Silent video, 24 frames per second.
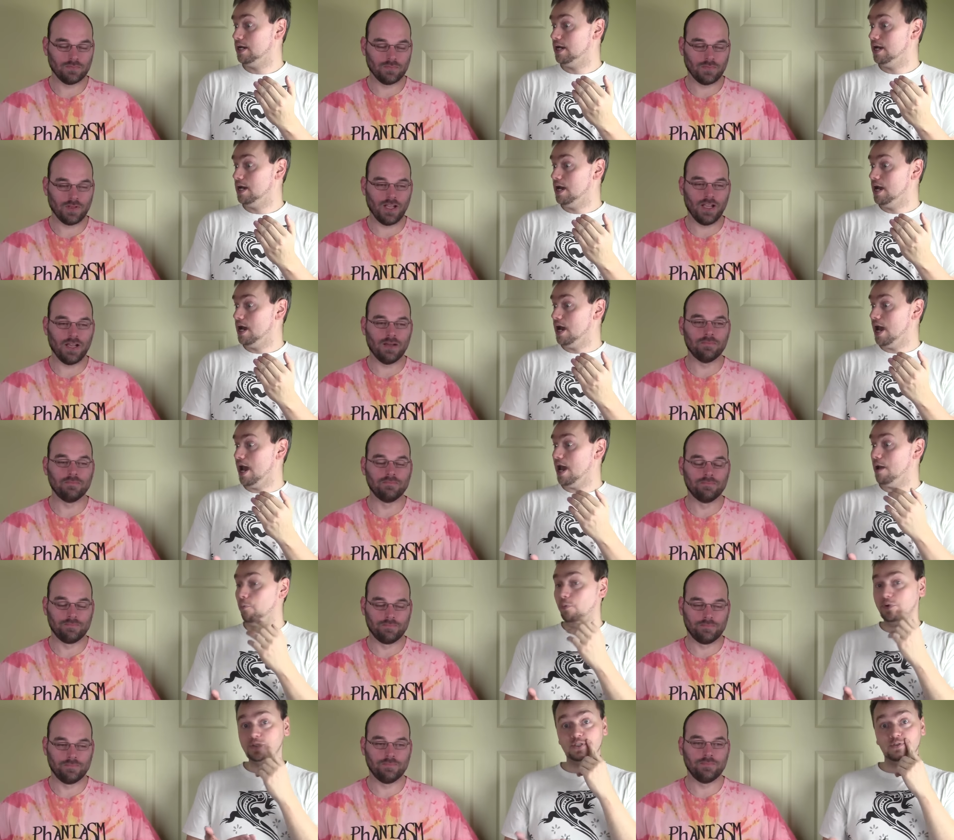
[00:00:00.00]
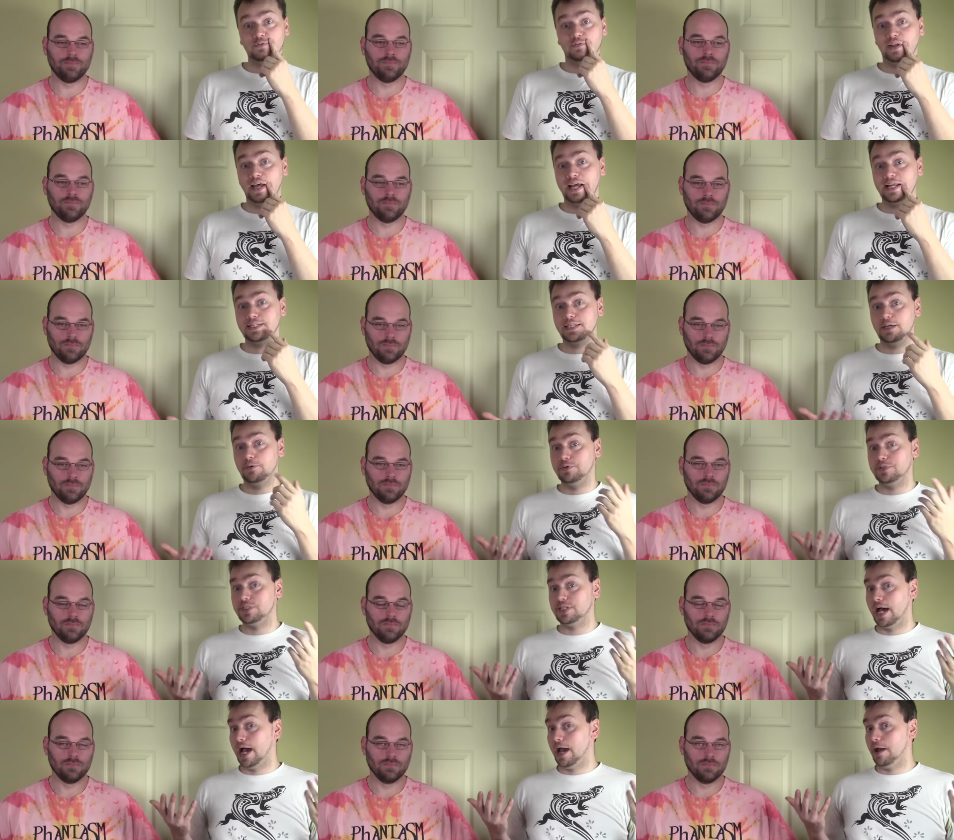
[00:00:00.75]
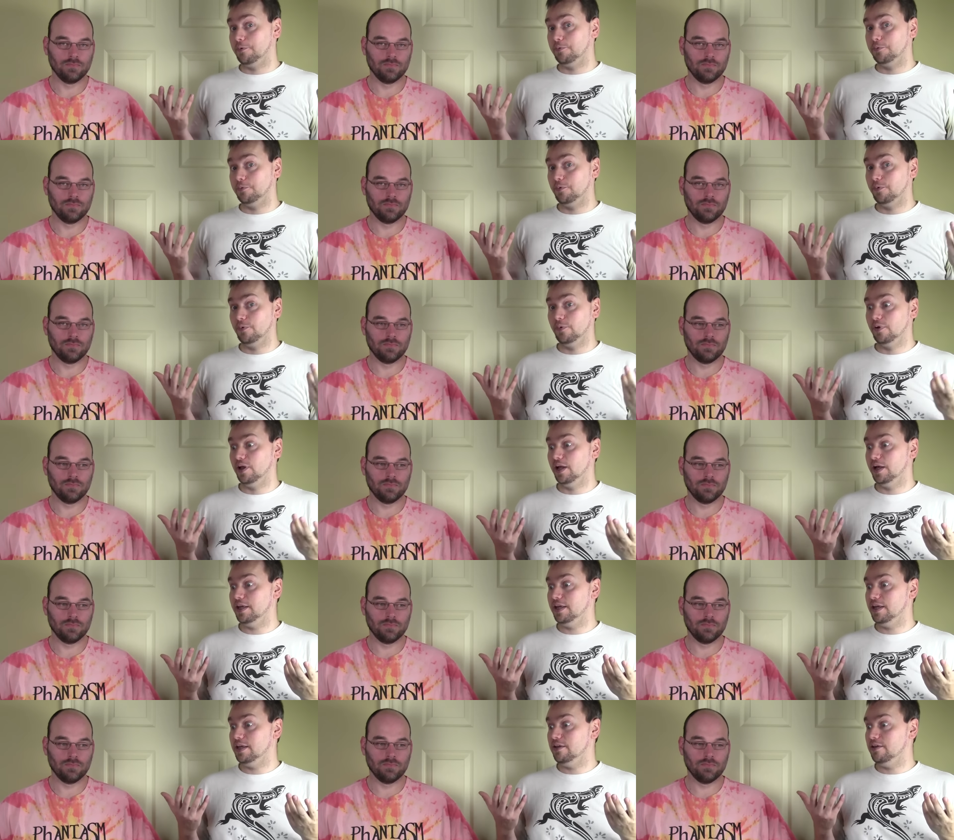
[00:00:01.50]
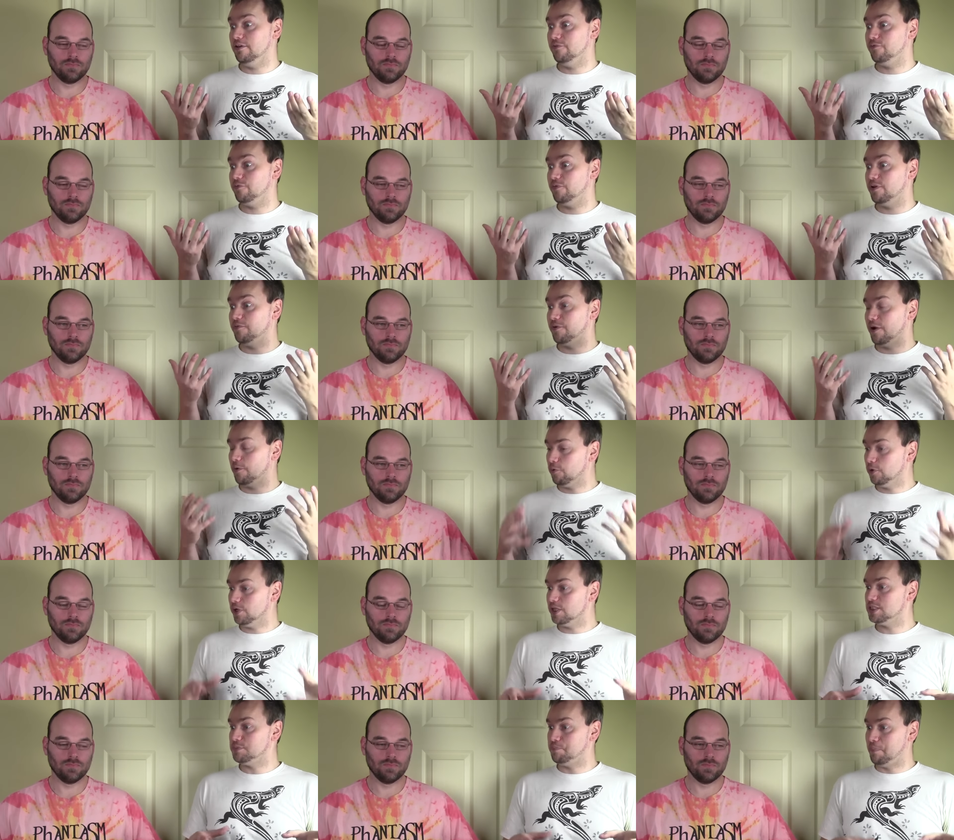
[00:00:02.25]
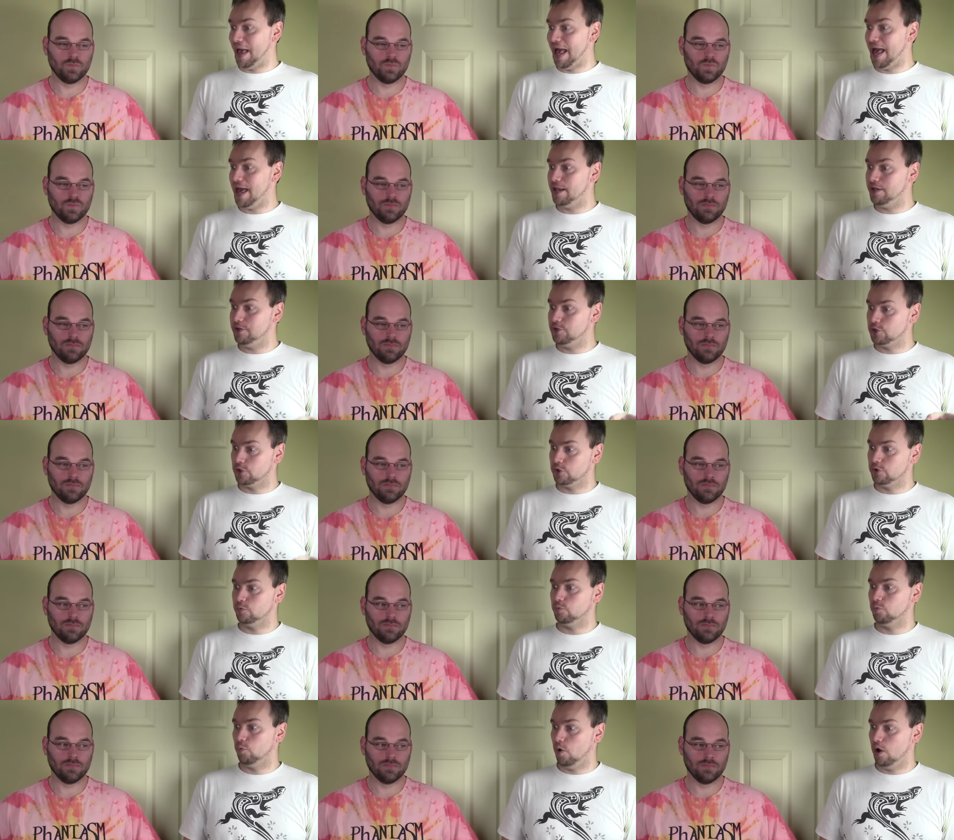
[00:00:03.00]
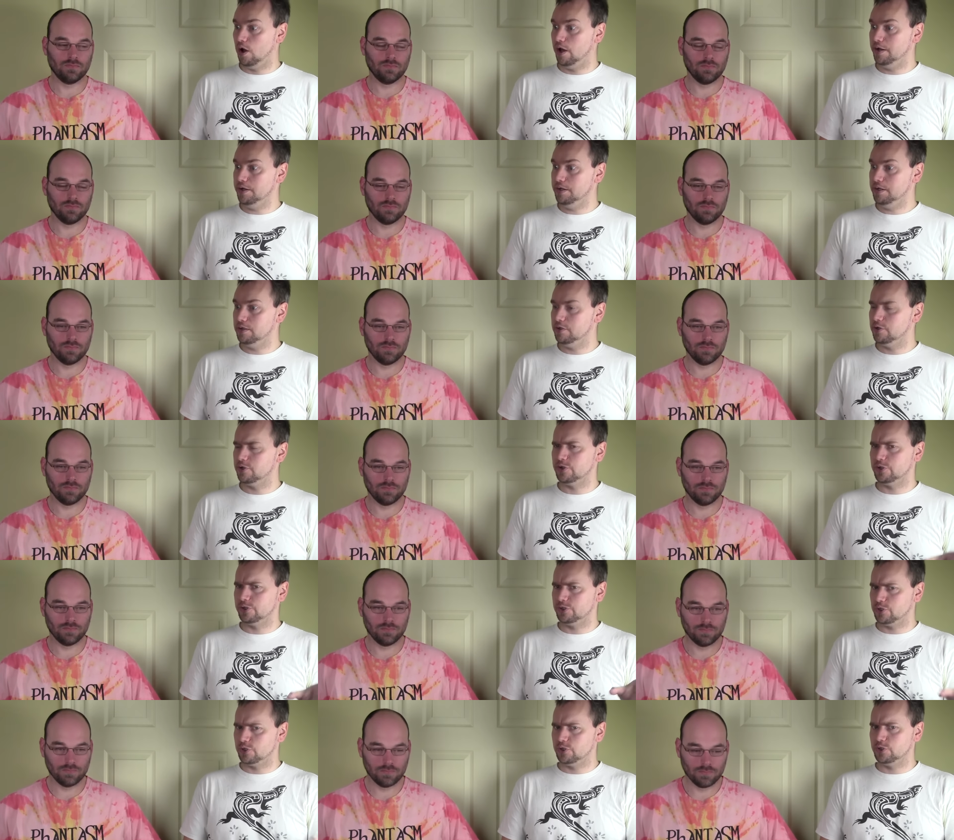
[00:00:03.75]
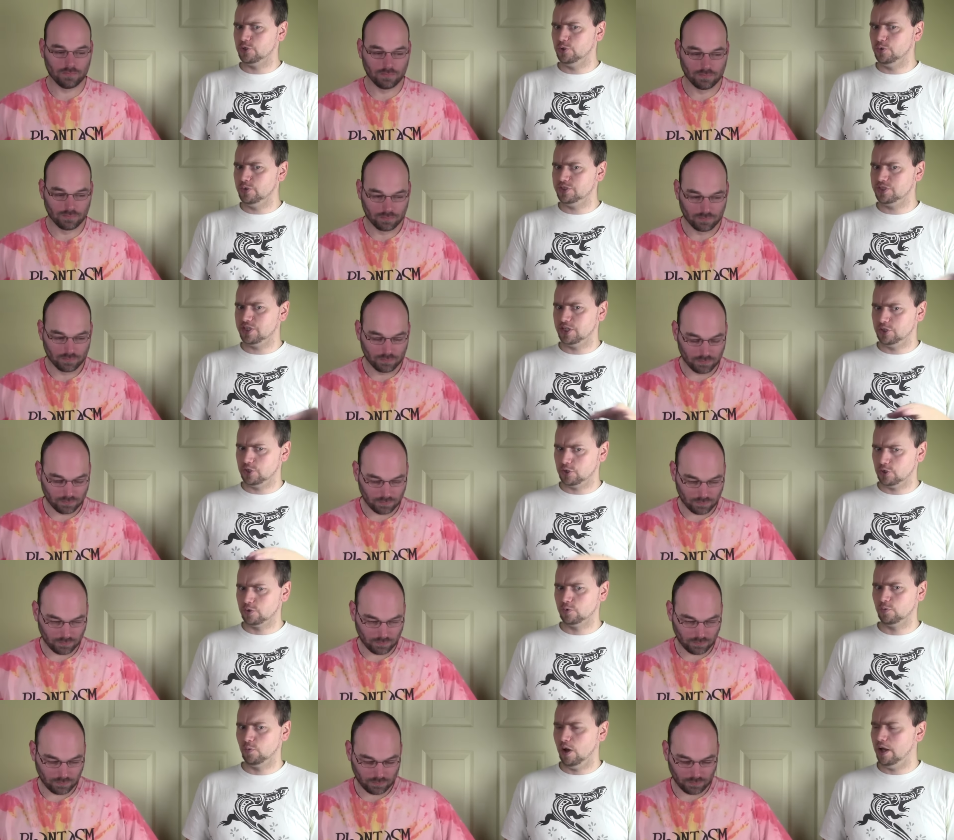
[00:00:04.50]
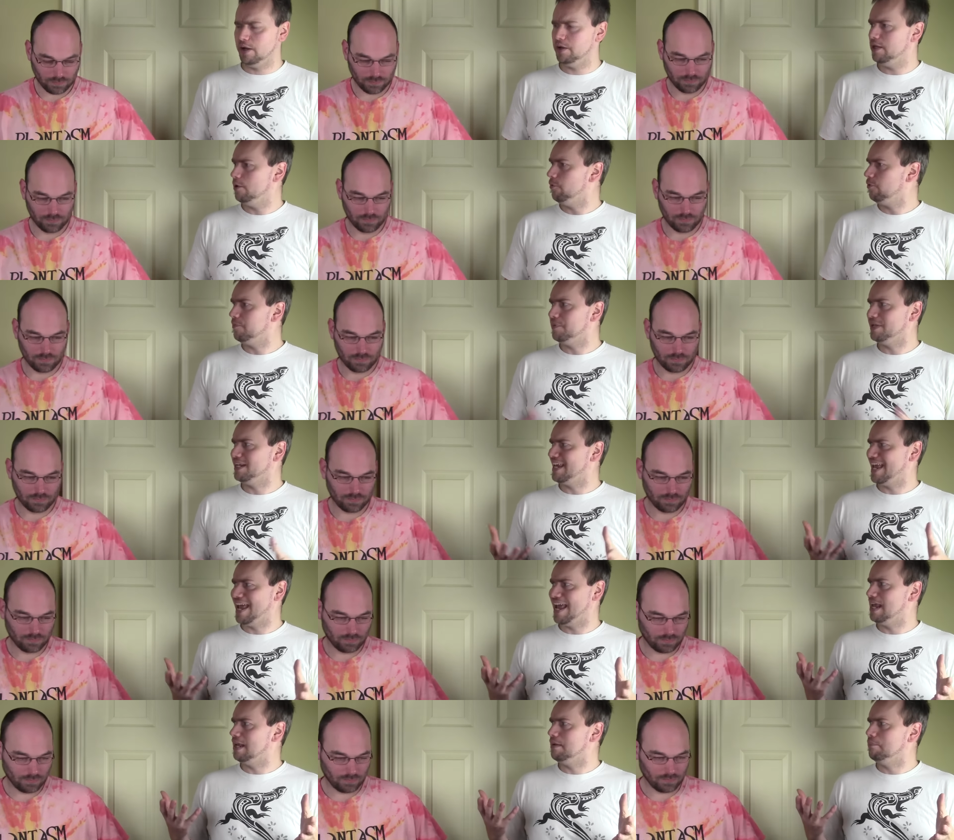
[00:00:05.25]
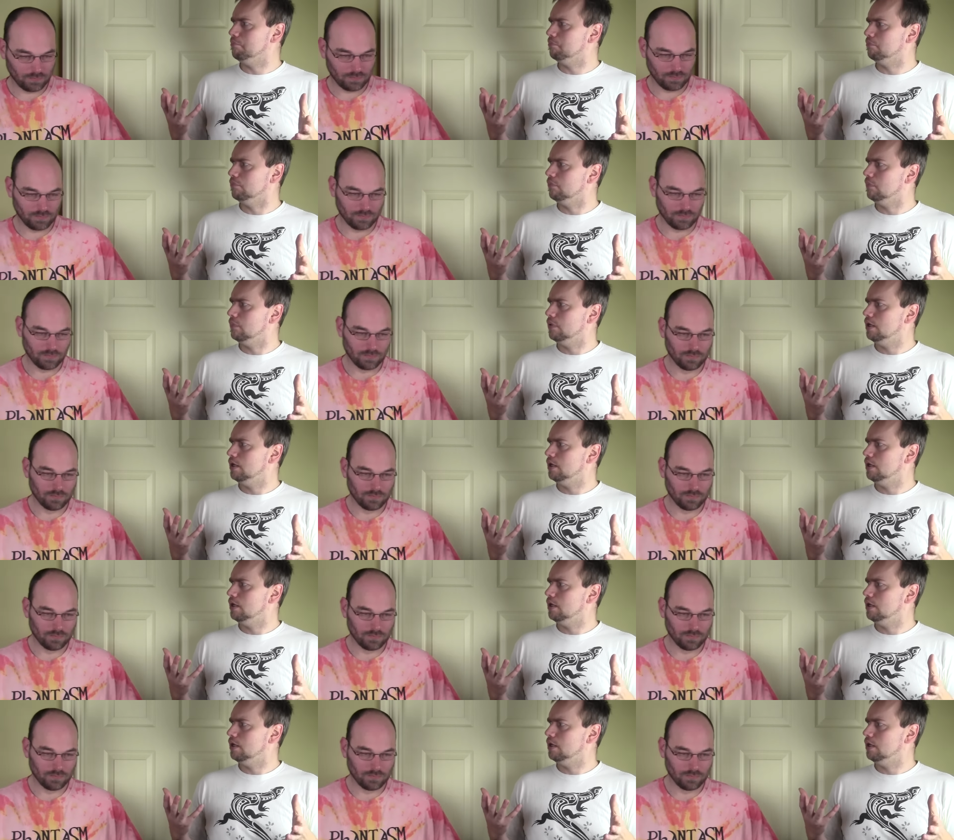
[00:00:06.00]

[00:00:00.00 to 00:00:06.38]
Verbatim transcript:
Speaker 1: Yeah. And once you flanked, it was I. If if I rolled as bad turn one or turn two as in turn one, it would have been game.